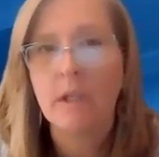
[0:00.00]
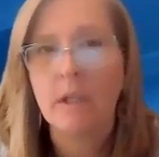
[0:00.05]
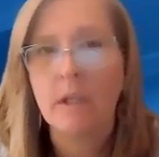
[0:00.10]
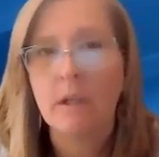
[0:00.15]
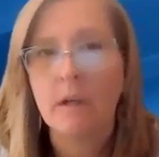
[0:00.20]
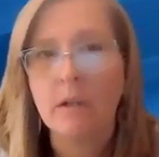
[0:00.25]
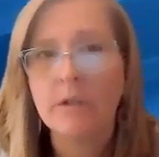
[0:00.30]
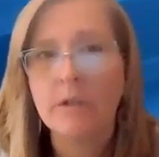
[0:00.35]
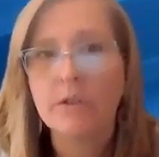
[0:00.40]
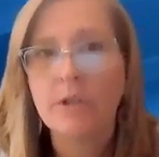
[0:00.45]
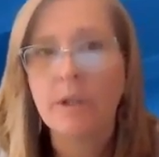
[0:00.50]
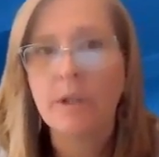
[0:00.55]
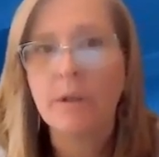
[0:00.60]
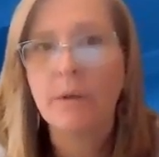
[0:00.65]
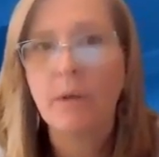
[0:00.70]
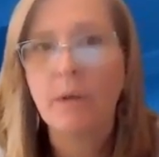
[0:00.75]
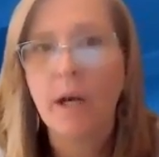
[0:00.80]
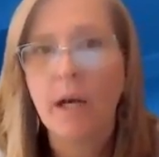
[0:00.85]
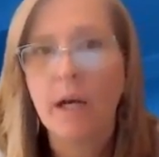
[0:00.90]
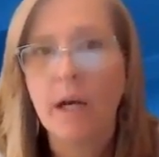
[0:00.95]

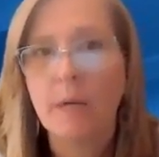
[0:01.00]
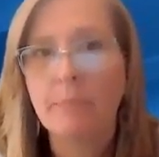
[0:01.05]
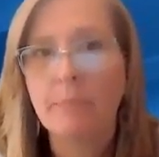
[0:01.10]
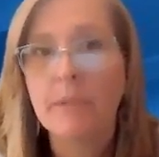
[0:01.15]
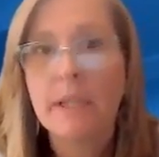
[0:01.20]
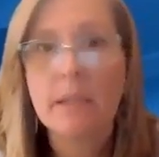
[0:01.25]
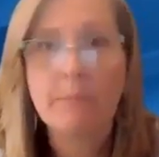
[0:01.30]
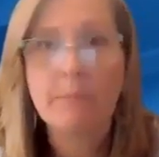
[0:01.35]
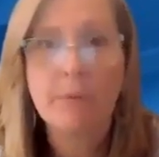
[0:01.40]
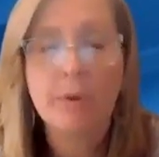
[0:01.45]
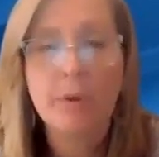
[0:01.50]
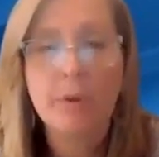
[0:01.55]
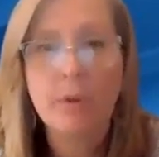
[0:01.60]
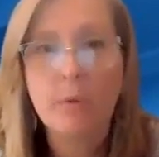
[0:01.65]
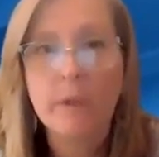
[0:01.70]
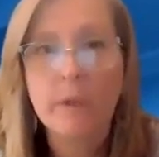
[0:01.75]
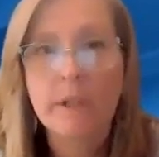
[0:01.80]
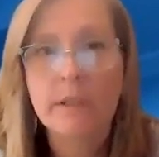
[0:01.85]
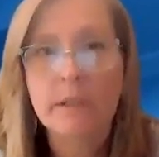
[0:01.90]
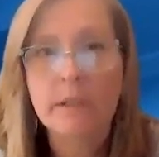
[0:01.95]
Also, people
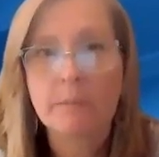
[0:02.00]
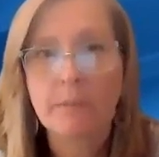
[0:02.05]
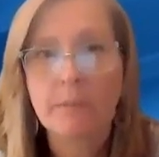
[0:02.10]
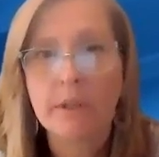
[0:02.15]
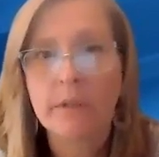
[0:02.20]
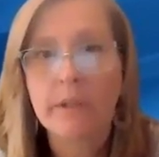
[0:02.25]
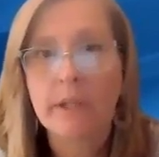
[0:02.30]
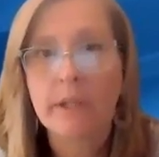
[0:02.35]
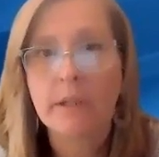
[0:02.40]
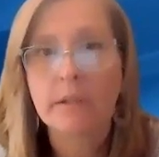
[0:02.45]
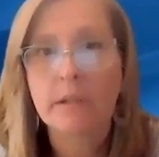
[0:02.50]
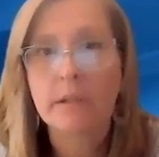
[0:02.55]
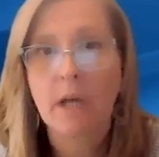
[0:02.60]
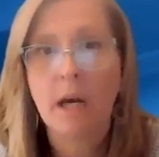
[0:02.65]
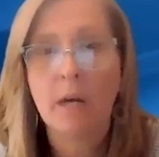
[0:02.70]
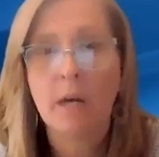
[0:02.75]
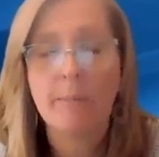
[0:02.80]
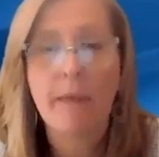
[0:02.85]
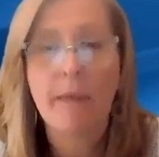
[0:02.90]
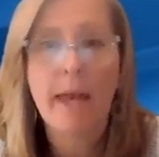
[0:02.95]
who experience
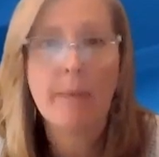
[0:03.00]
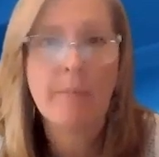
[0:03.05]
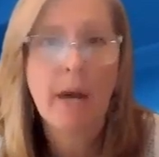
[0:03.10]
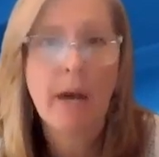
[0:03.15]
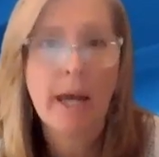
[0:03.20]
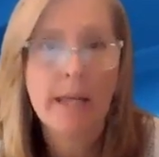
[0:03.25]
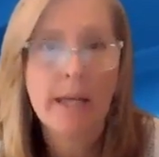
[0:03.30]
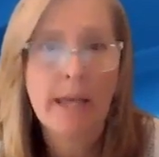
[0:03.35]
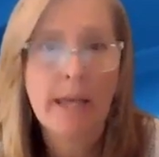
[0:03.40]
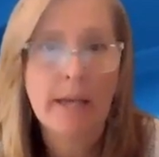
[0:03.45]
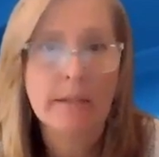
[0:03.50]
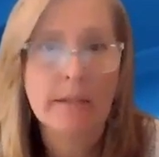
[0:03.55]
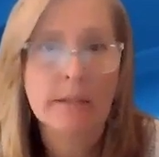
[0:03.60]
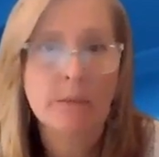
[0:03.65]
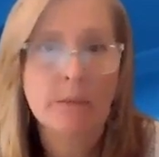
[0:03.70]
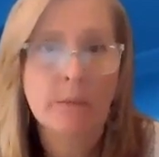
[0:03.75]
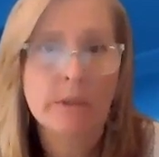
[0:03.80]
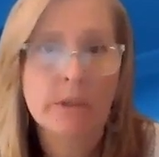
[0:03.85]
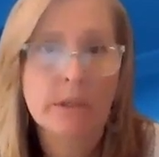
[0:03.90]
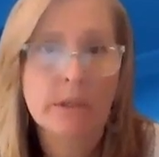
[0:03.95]
MIS,
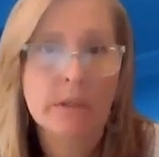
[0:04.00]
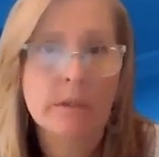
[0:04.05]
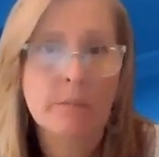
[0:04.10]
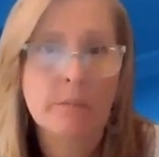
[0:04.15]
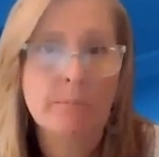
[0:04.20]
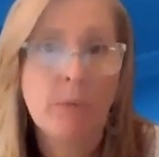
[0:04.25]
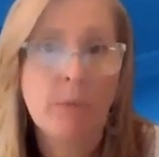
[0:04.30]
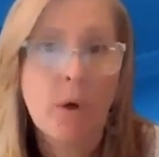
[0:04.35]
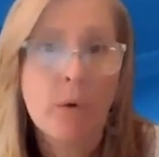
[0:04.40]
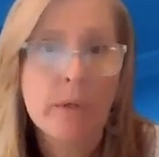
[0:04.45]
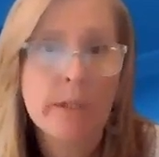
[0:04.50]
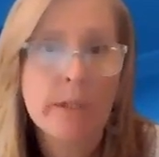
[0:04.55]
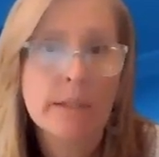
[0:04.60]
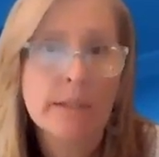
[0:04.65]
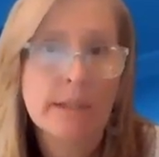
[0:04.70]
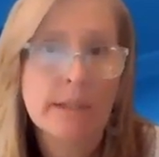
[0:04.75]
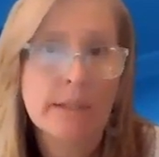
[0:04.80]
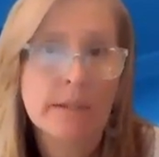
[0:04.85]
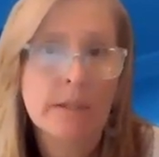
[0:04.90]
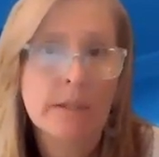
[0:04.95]
which is
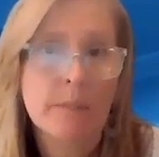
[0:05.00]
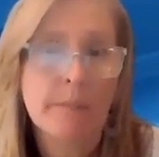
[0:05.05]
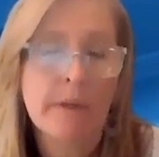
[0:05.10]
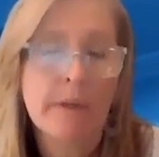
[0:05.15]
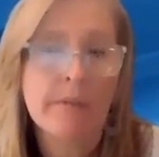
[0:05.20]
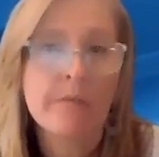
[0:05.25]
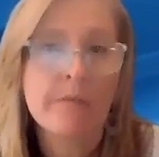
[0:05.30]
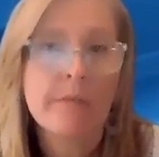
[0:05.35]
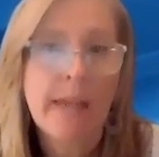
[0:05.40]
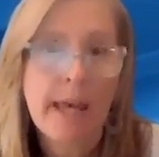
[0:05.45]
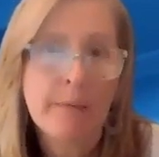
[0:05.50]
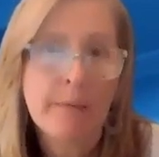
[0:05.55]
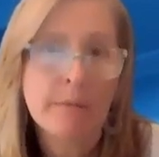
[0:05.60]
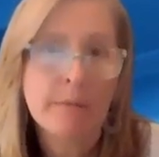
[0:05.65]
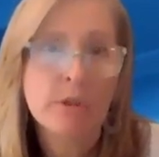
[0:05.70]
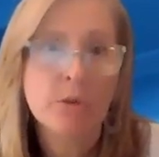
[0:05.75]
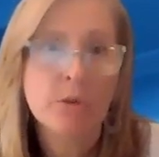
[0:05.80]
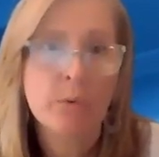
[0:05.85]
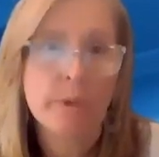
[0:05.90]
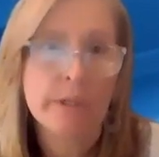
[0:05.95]
multi-system
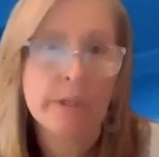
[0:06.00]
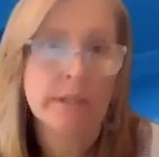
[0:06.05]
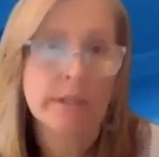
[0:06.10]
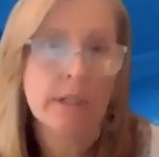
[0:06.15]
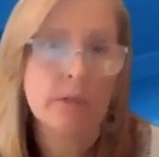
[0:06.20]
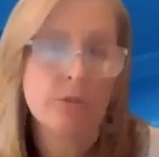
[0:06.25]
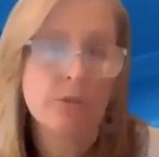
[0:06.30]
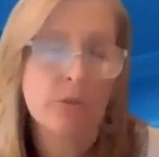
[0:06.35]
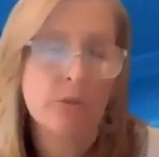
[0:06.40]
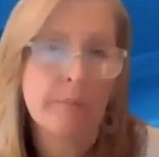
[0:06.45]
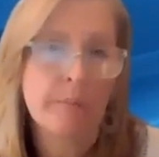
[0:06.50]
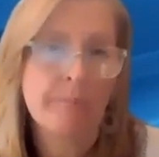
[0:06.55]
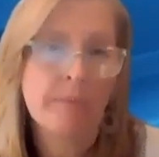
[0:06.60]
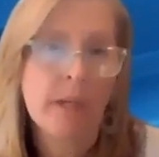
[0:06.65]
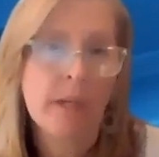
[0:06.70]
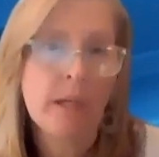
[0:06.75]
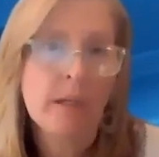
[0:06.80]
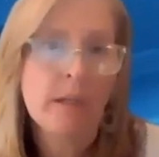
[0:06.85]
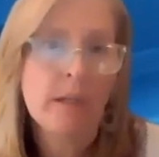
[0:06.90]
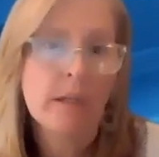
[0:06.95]
inflammatory syndrome.
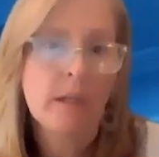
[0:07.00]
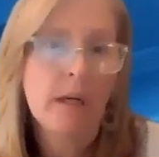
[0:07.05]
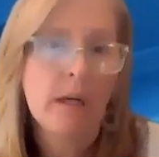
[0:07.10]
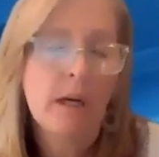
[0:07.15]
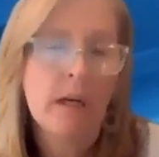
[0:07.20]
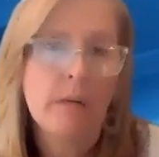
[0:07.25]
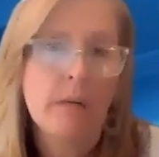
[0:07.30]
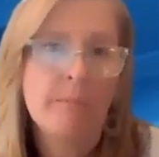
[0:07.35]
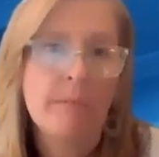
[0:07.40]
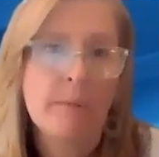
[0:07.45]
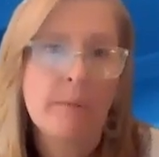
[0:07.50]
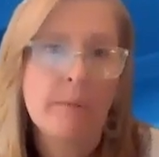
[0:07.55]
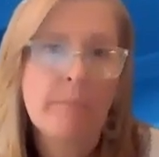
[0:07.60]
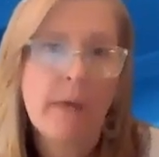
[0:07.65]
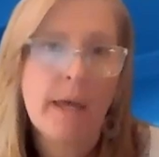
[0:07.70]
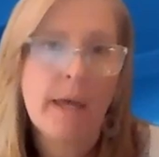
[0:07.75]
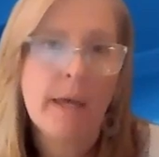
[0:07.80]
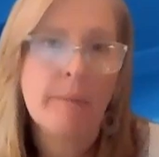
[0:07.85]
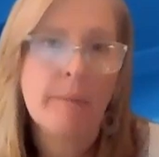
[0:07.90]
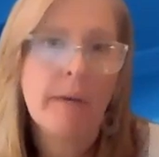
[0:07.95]

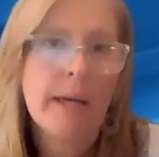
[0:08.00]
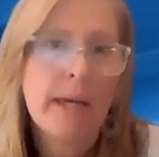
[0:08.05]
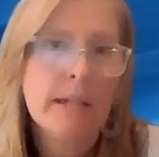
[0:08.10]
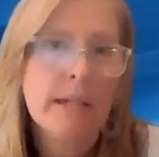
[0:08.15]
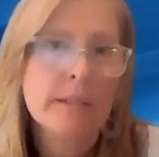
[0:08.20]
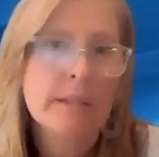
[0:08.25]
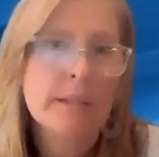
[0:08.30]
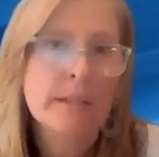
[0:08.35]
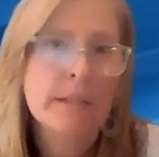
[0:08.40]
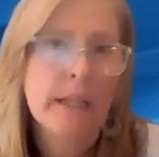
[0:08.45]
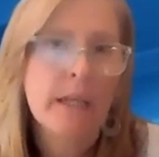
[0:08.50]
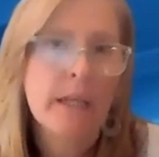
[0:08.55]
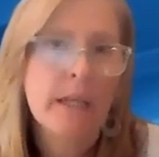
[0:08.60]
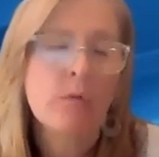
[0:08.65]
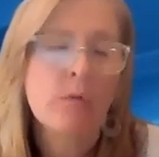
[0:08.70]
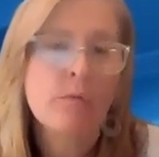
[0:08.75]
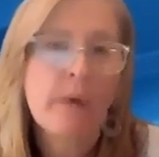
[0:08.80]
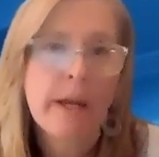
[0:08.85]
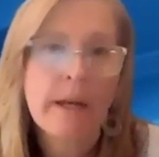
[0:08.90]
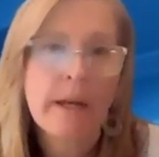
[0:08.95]
MIS is like a
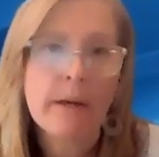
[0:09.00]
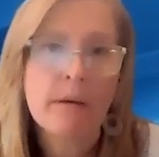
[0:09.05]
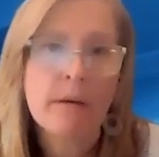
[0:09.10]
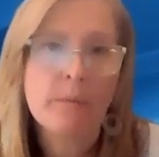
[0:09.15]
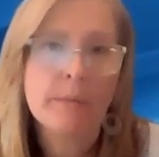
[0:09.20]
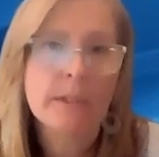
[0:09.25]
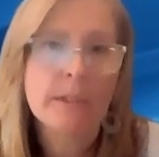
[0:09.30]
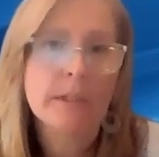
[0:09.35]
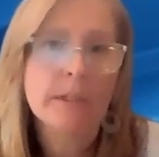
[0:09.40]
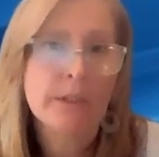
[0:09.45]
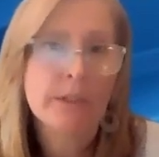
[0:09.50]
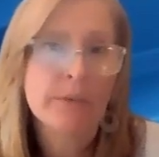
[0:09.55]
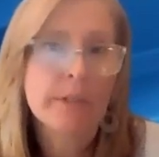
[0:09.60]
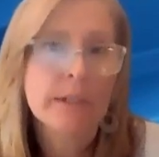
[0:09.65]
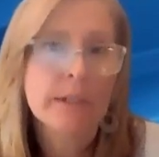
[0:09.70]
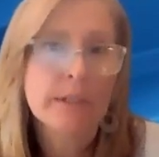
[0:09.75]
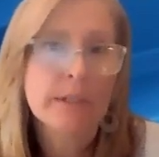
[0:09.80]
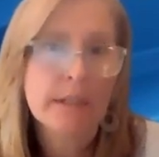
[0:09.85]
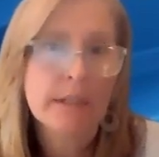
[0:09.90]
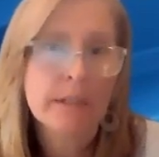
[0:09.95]
rare but
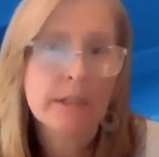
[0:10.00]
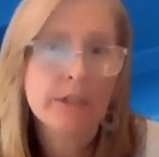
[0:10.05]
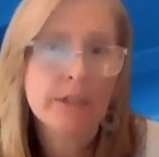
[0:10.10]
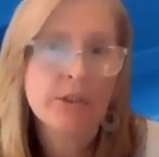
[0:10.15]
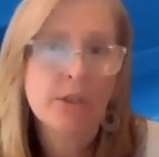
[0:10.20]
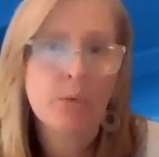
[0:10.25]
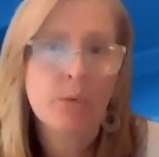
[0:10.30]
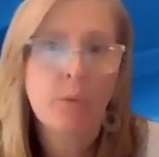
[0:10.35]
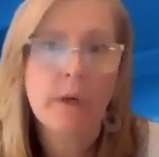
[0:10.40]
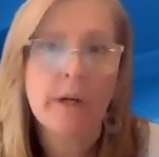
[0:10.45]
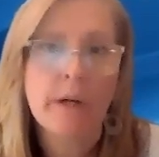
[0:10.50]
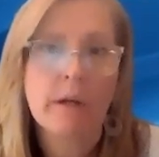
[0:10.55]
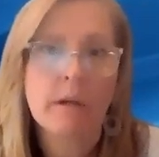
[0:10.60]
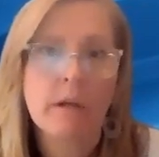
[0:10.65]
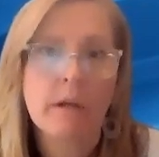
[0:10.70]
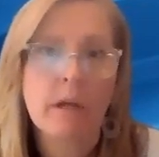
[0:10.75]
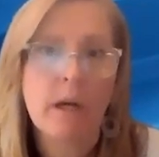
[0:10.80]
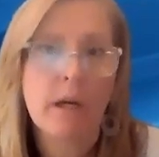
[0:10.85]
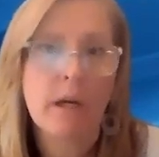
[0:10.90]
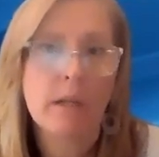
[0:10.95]
serious condition
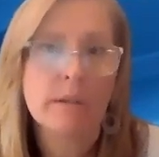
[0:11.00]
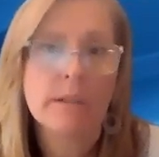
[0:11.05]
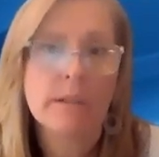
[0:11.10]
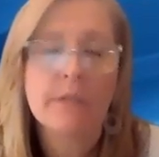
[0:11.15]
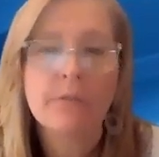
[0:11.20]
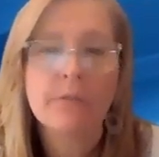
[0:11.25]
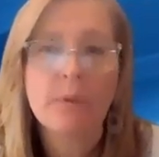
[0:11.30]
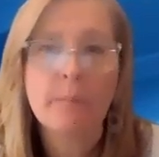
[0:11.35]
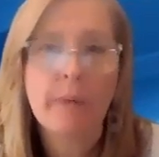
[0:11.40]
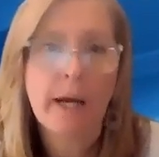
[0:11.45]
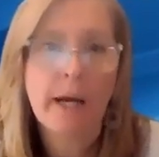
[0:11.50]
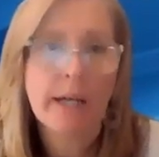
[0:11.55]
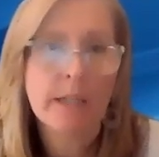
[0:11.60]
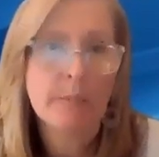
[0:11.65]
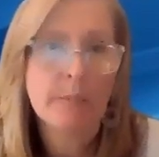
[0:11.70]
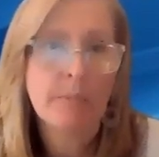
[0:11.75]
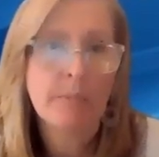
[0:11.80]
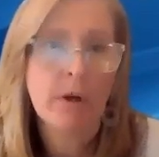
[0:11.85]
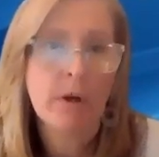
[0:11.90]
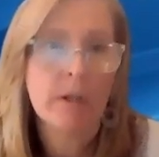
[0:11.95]
where different body
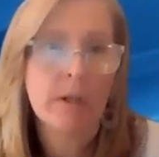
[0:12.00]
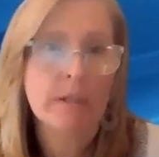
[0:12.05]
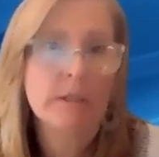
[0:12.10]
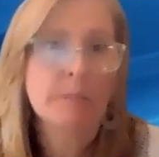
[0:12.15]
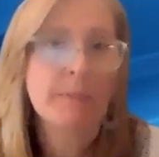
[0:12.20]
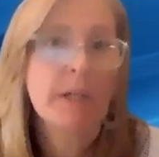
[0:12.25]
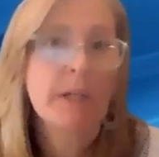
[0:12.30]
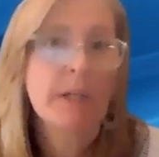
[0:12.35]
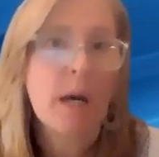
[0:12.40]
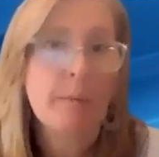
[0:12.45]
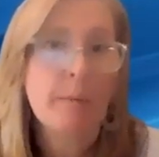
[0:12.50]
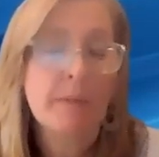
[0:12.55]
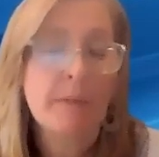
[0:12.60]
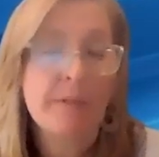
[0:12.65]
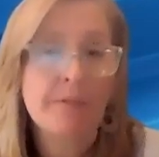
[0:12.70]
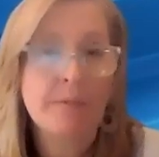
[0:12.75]
parts become